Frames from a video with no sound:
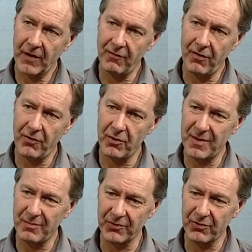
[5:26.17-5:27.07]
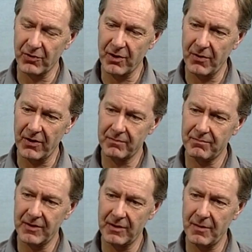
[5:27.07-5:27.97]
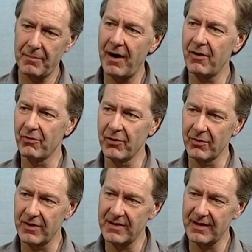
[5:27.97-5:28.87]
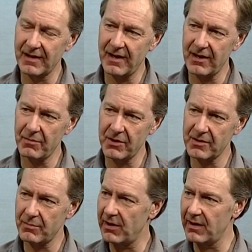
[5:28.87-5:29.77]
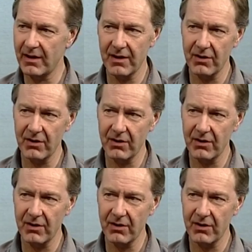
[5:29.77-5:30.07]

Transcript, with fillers: I've, I've heard people talking about being a bit paranoid when they take cannabis. But yeah.